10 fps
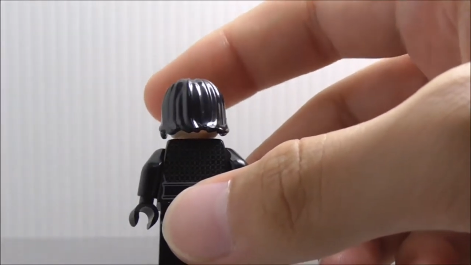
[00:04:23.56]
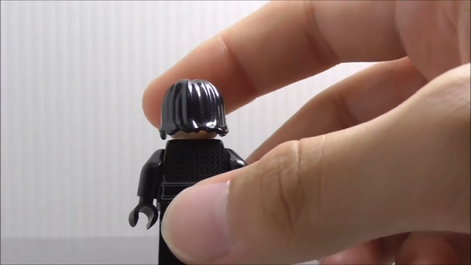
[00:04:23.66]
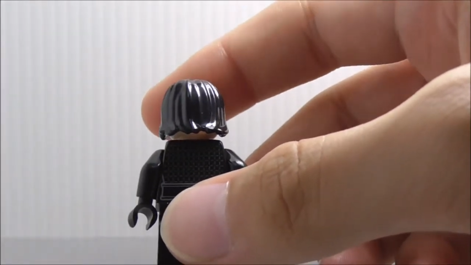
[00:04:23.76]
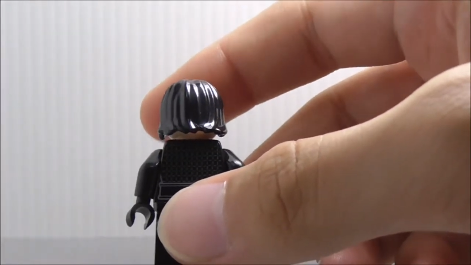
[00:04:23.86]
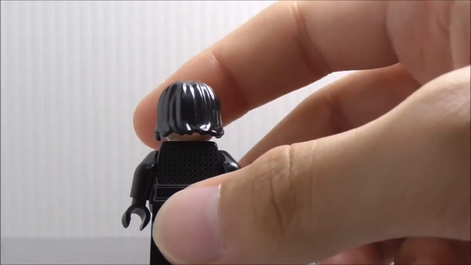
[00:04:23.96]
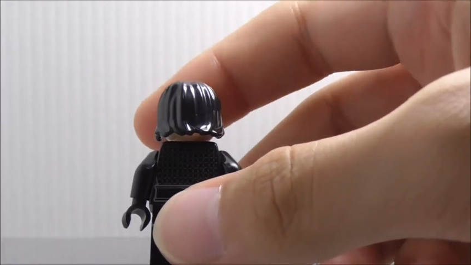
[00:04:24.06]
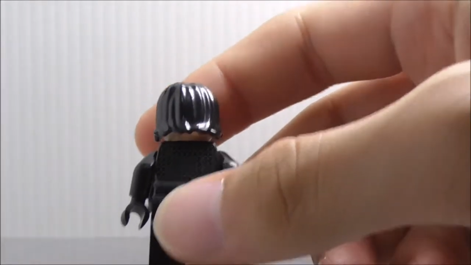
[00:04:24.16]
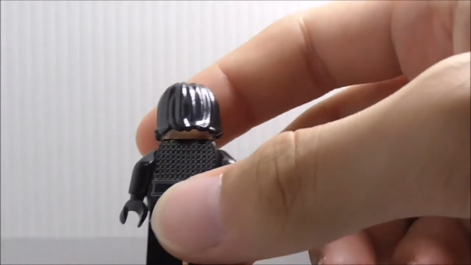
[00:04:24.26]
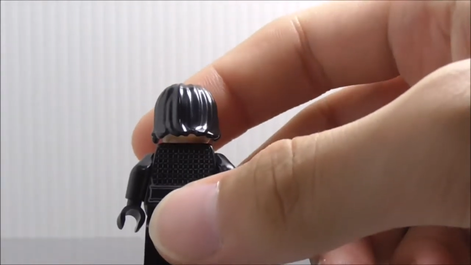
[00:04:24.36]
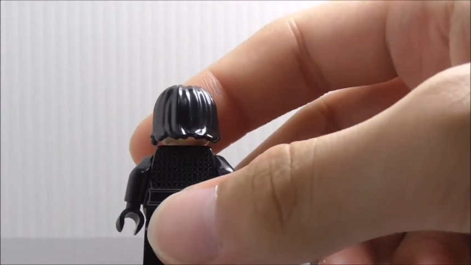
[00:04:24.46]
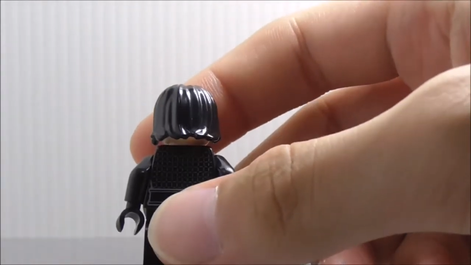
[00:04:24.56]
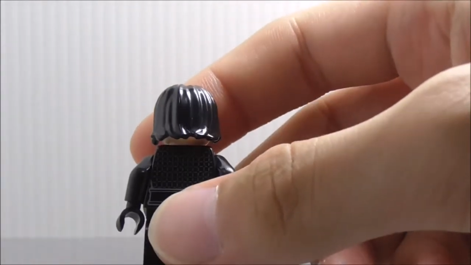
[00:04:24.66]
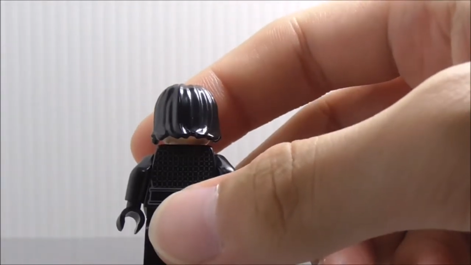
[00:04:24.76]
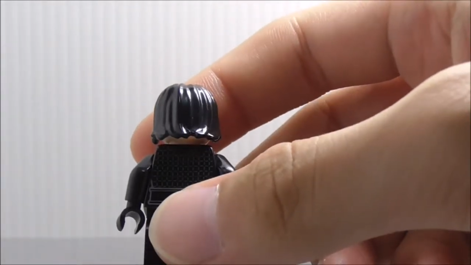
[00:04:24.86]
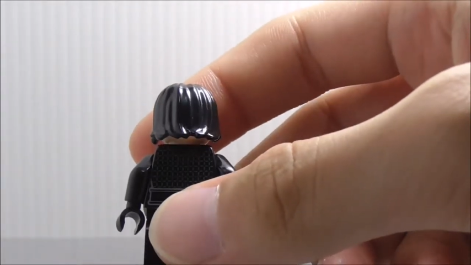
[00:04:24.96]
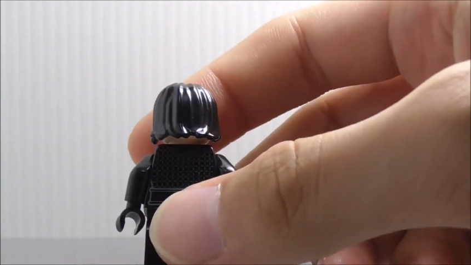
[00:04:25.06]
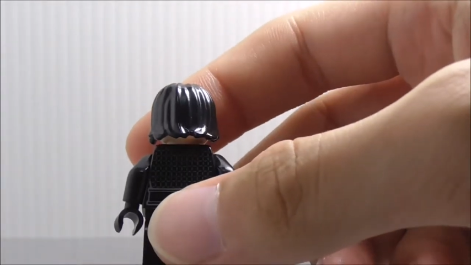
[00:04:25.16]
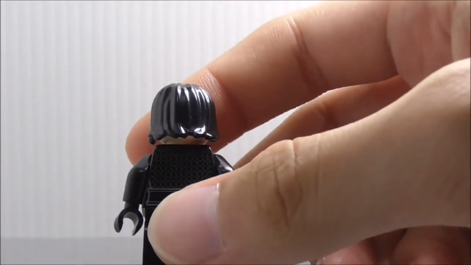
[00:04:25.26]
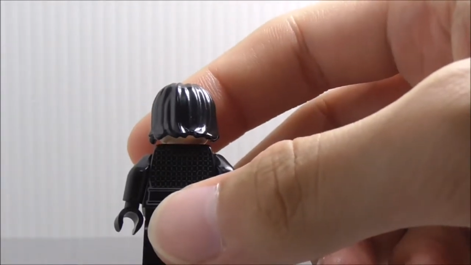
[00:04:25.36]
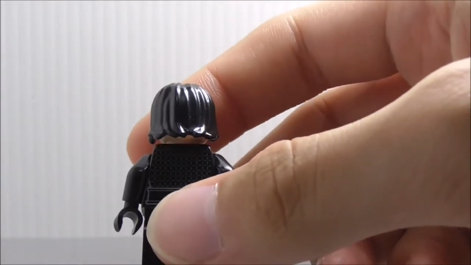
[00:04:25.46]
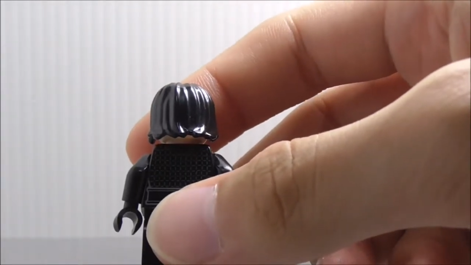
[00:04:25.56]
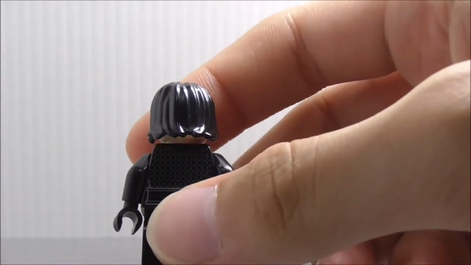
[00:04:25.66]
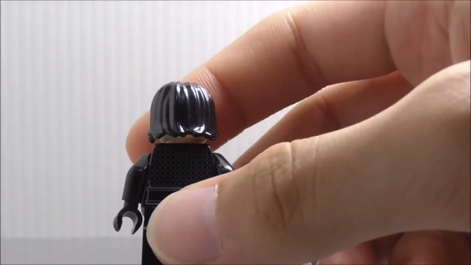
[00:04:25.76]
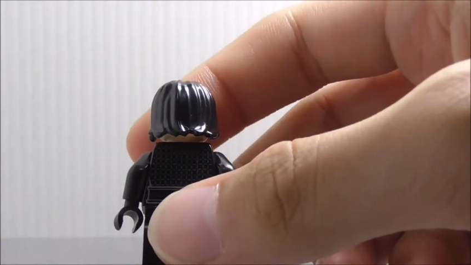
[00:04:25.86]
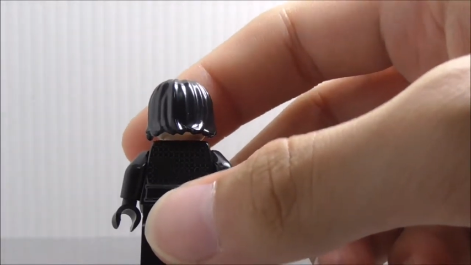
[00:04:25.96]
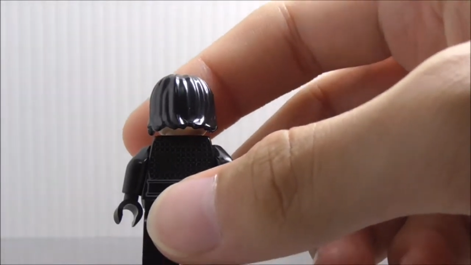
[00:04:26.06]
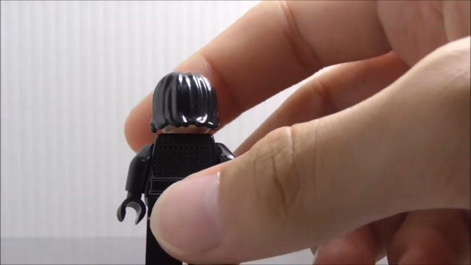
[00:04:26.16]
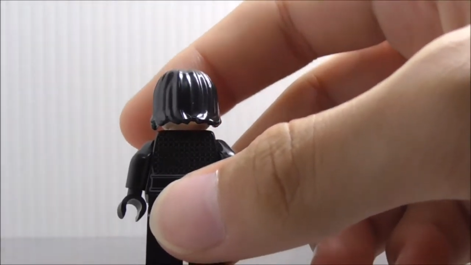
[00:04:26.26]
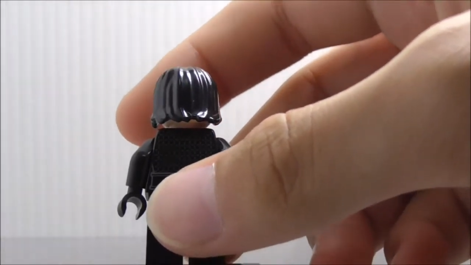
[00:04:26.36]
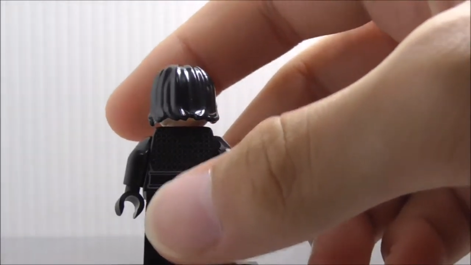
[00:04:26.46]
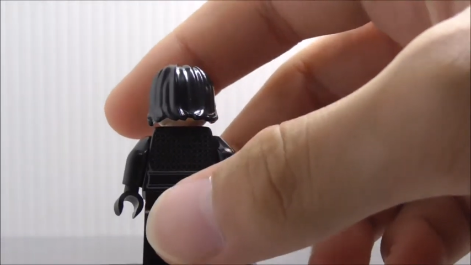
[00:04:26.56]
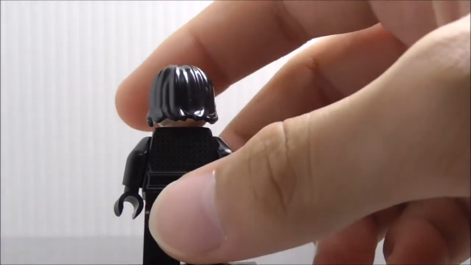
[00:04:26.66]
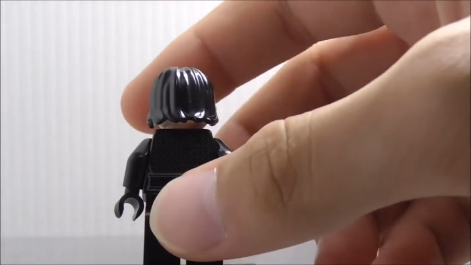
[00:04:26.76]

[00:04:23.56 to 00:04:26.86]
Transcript: Nobody's mouth can be seen.